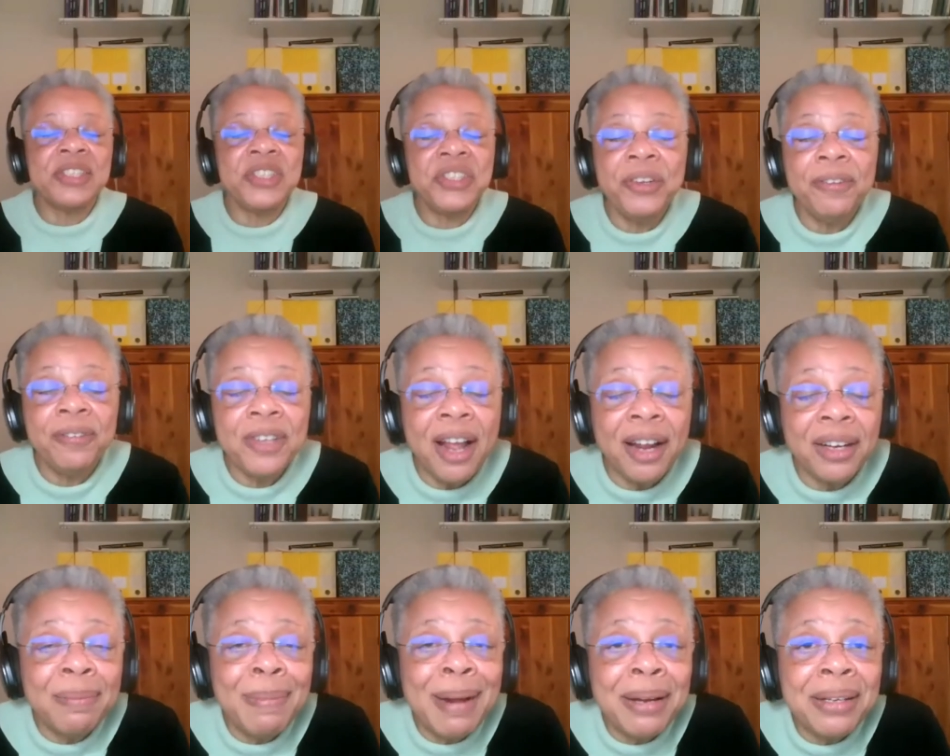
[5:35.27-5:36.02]
you've
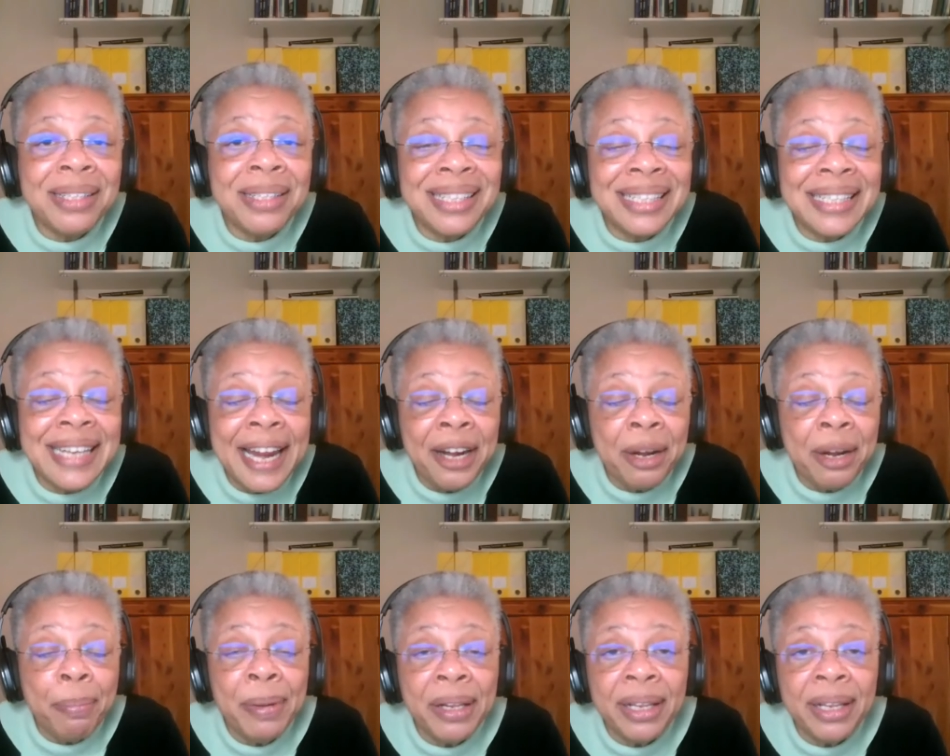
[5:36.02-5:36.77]
talked about
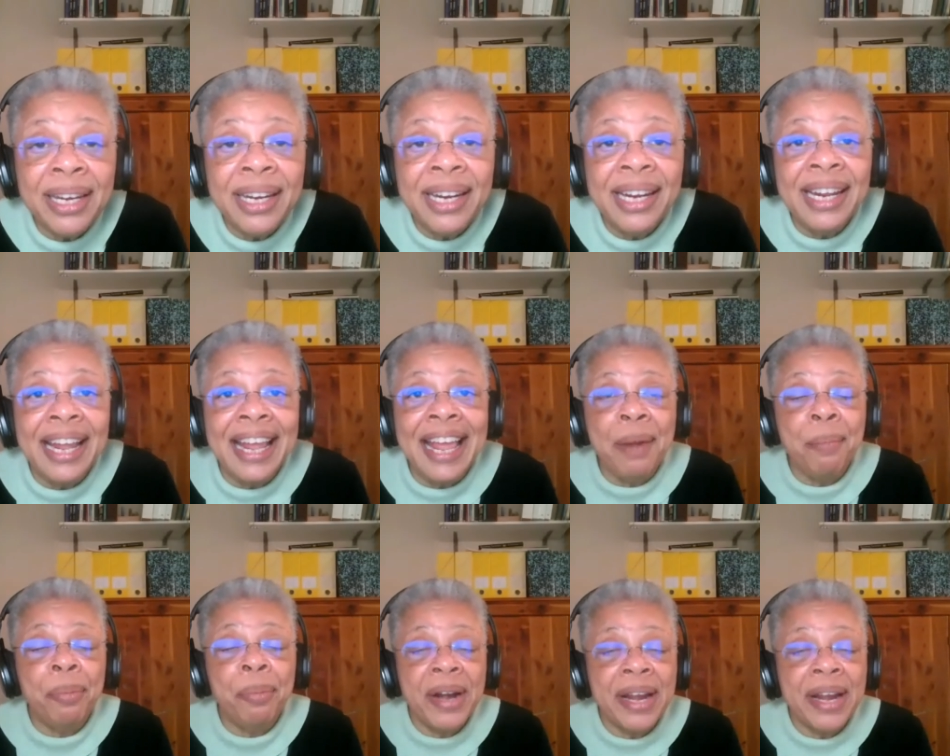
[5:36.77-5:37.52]
sustainability
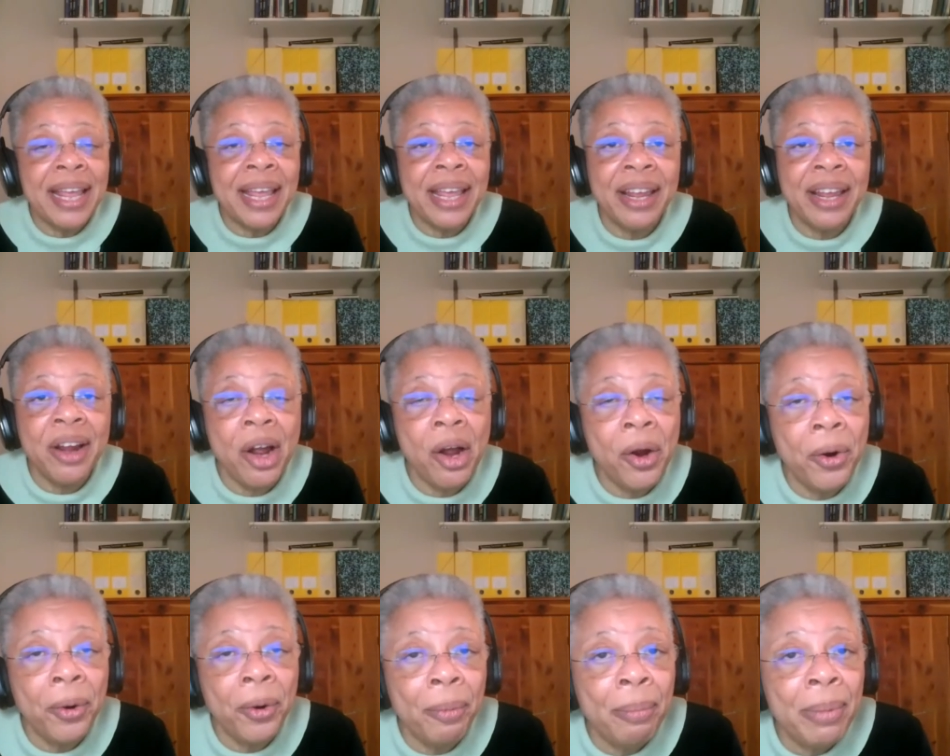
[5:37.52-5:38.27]
and bringing it
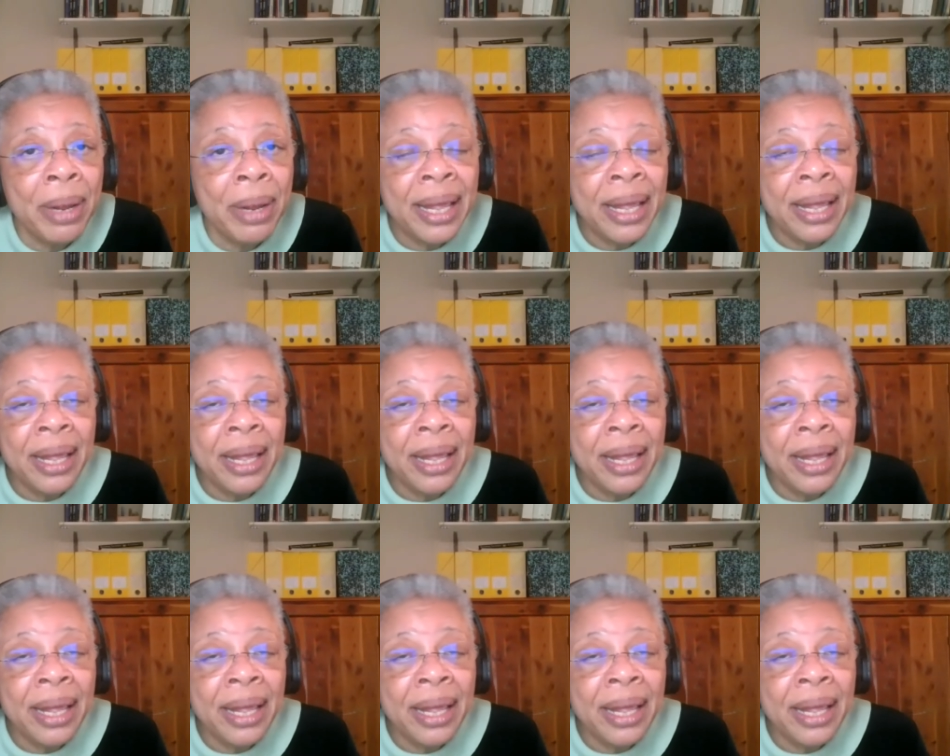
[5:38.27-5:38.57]
home.